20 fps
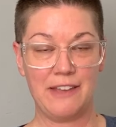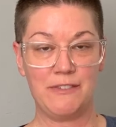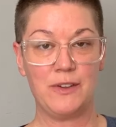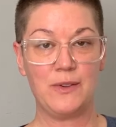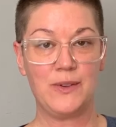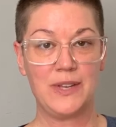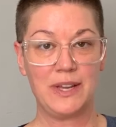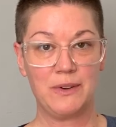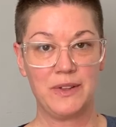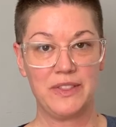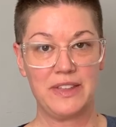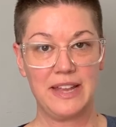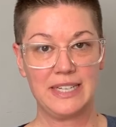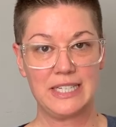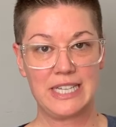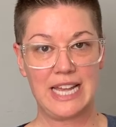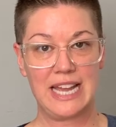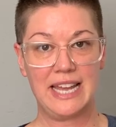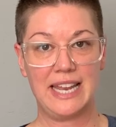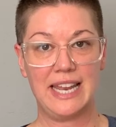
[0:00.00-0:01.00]
if you deal with
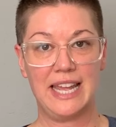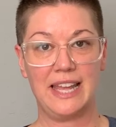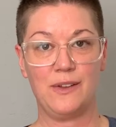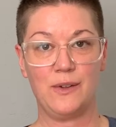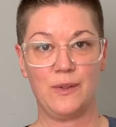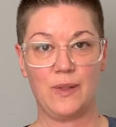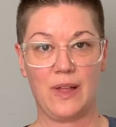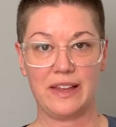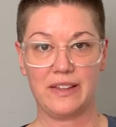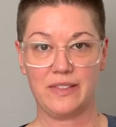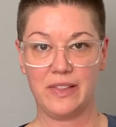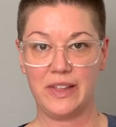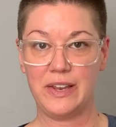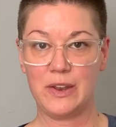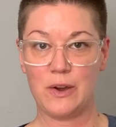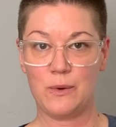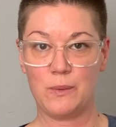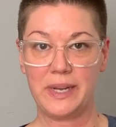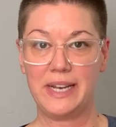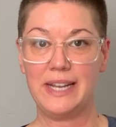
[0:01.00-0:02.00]
anxiety, you
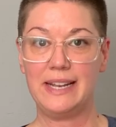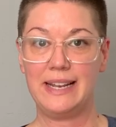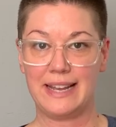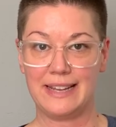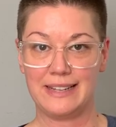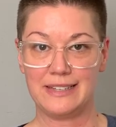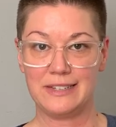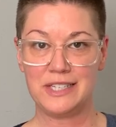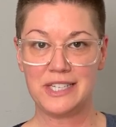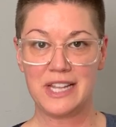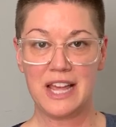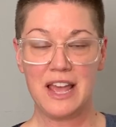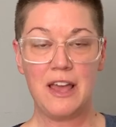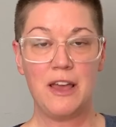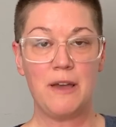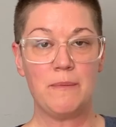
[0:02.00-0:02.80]
likely know what it is,